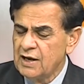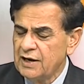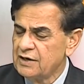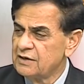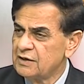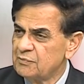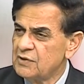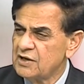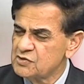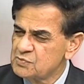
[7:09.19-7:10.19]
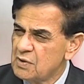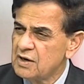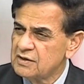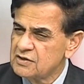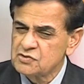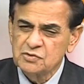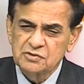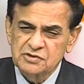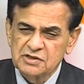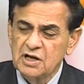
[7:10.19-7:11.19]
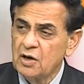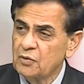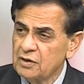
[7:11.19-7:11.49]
And if they are smart, they should sit down